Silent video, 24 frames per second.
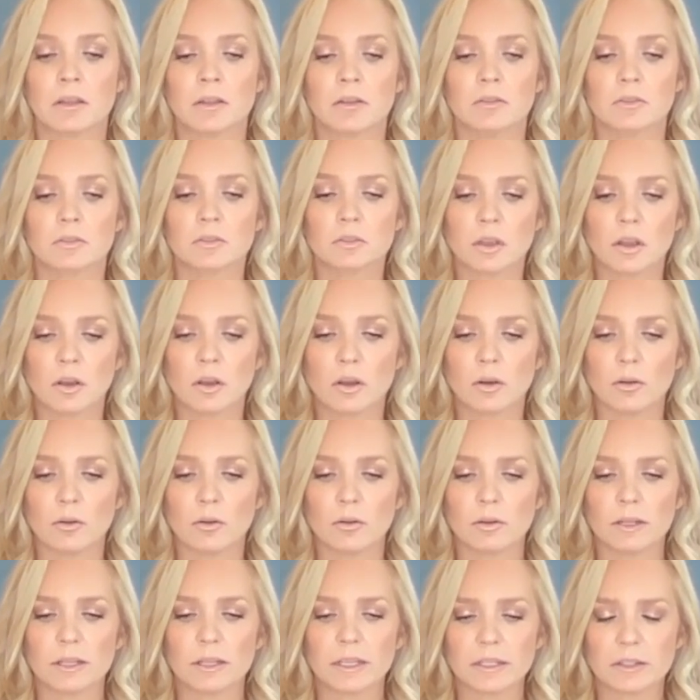So,
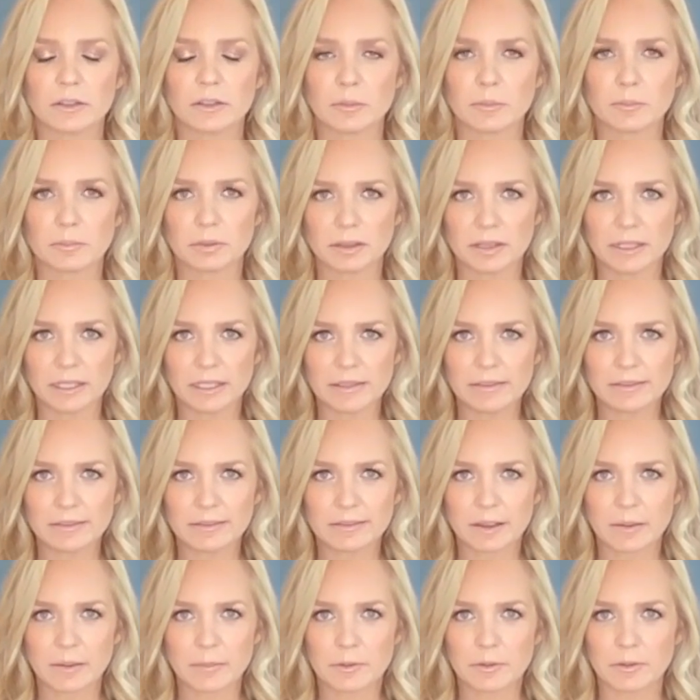in complete
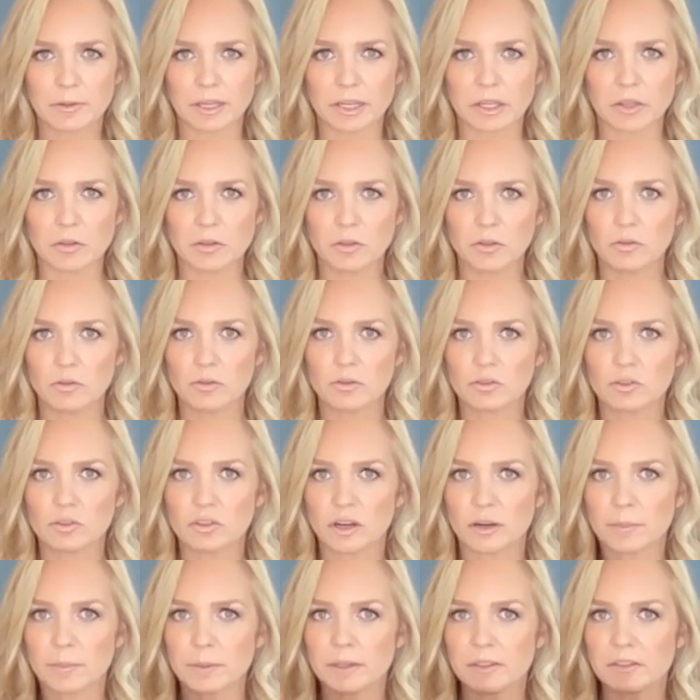summary, you
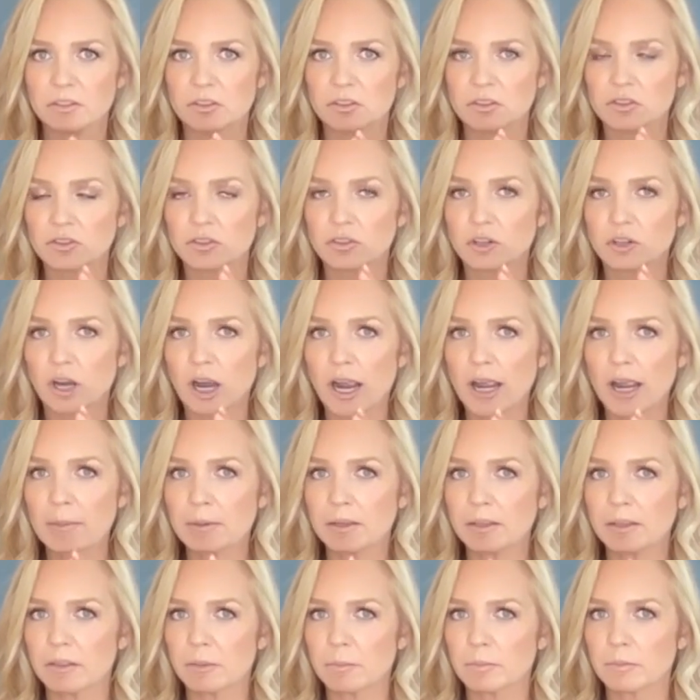start by
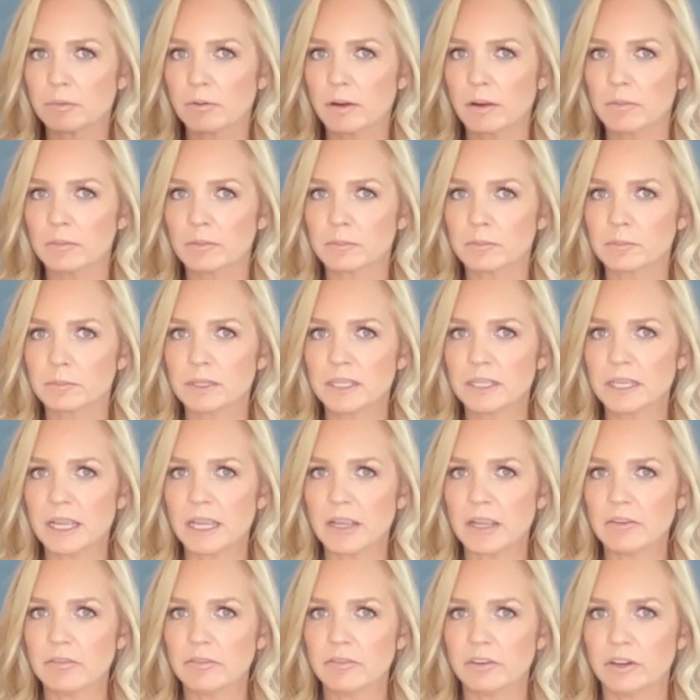describing the problem
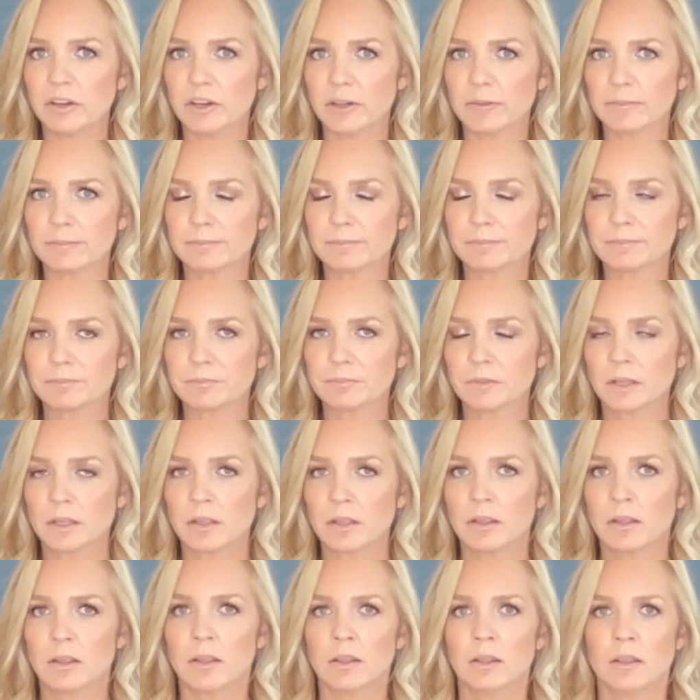behavior.
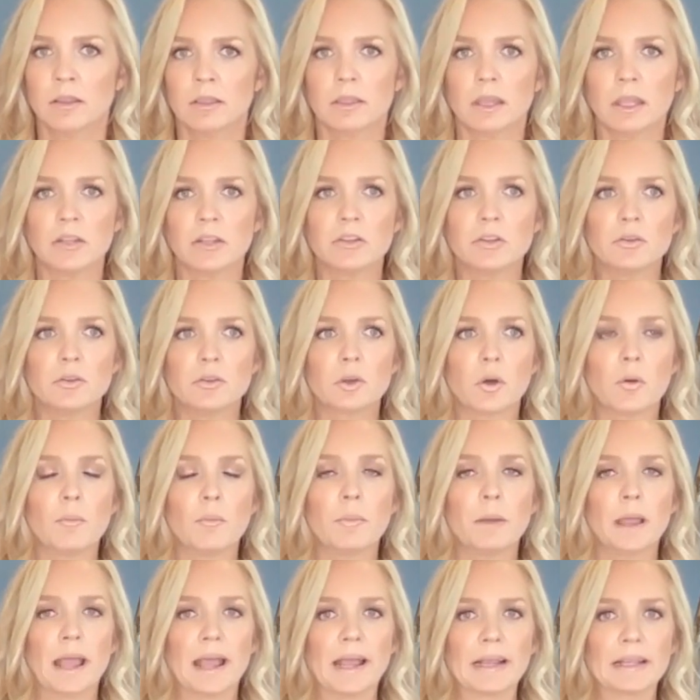Then you go
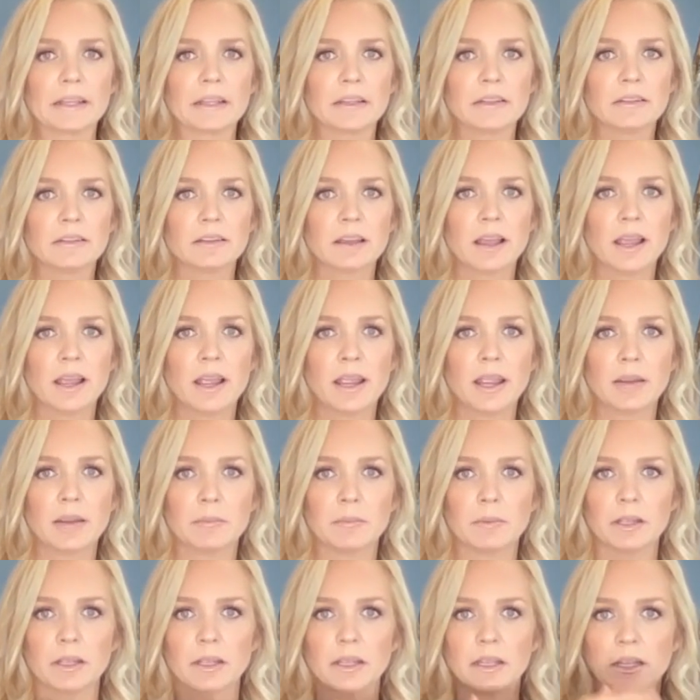back in
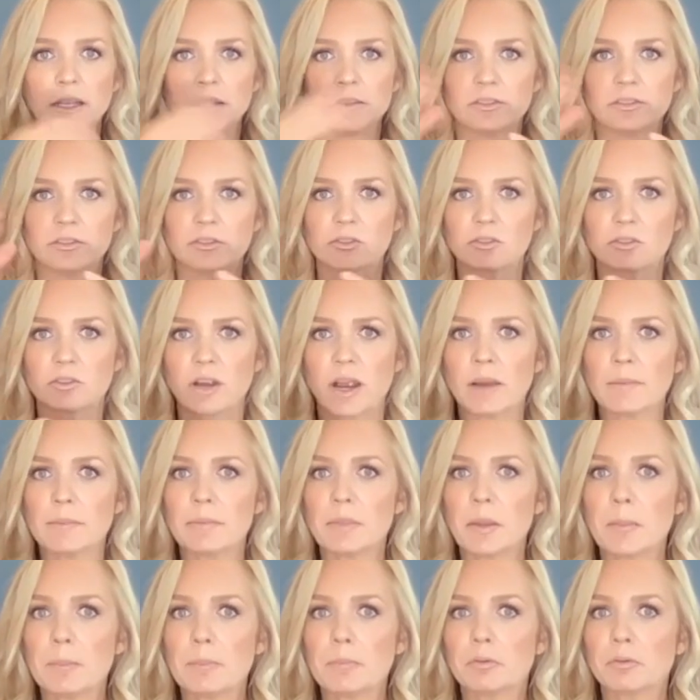time and describe
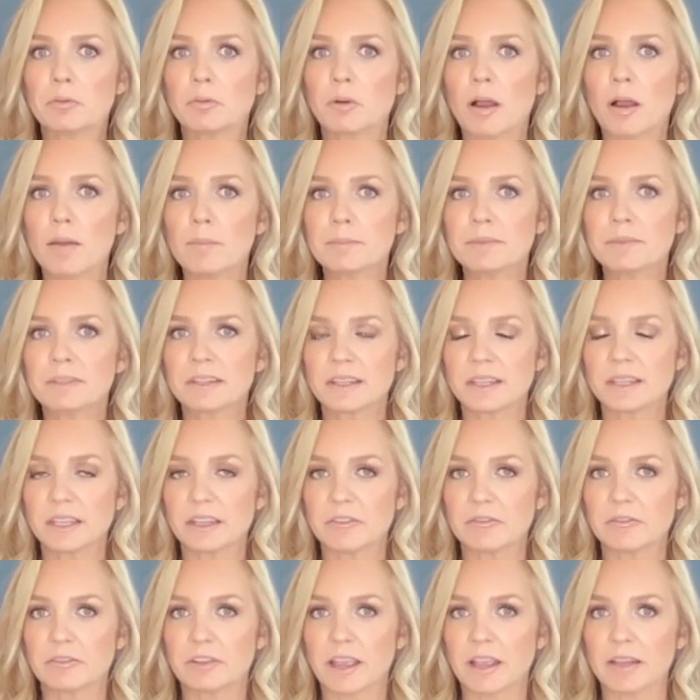the prompting
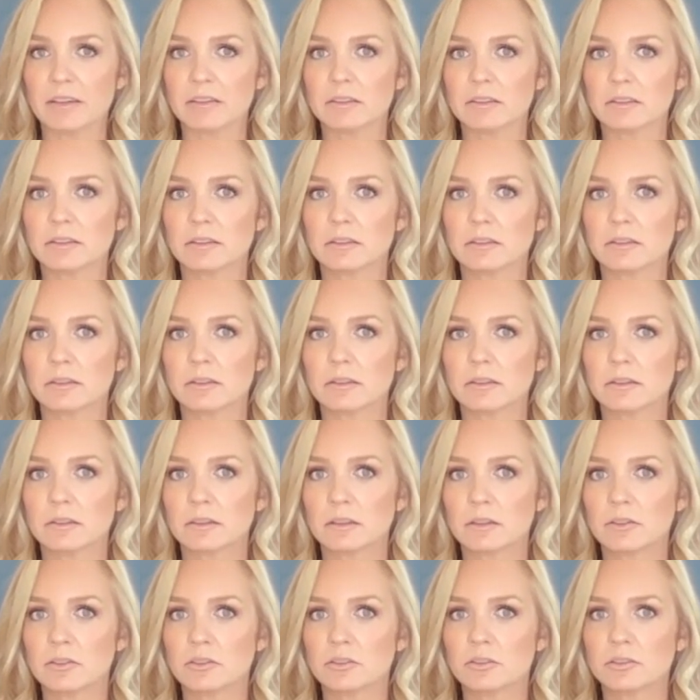event,
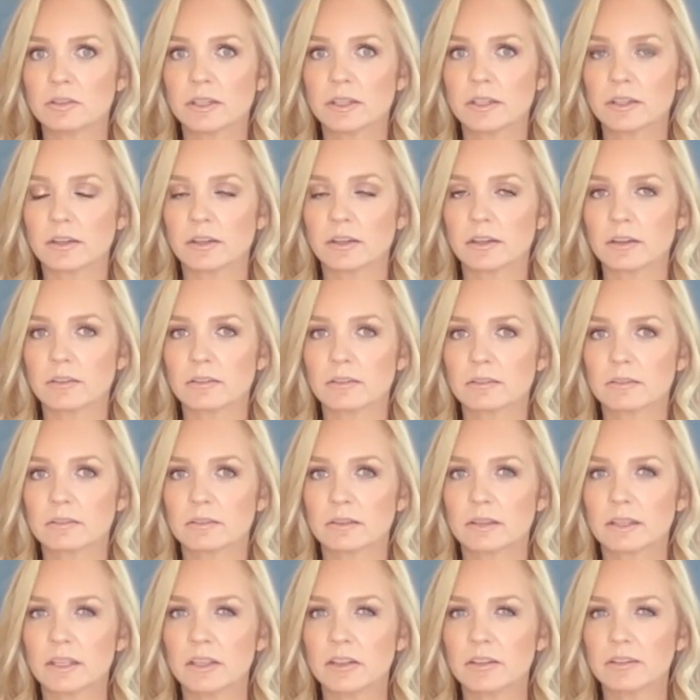the trigger,
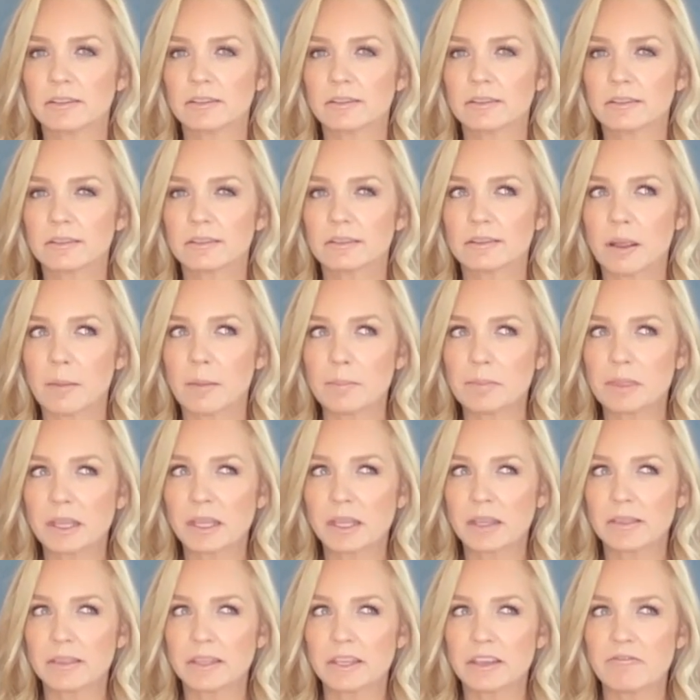the something
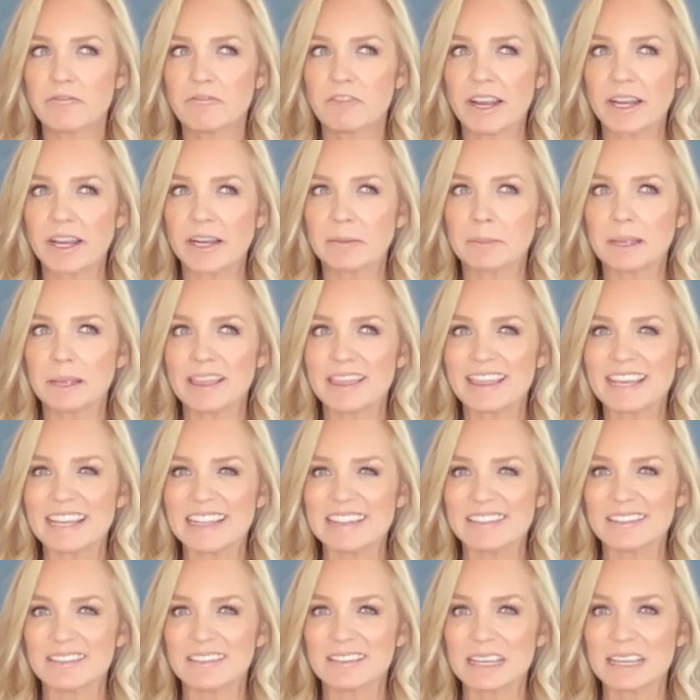in the environment
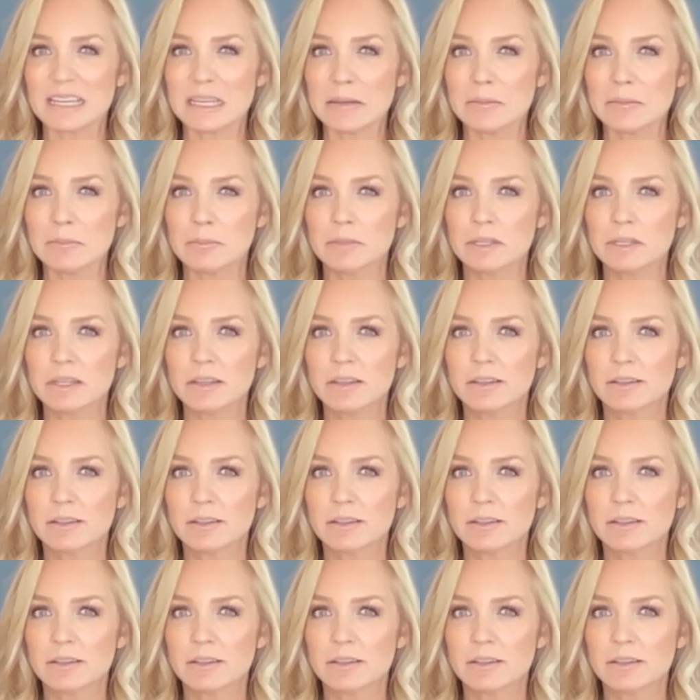that seemed,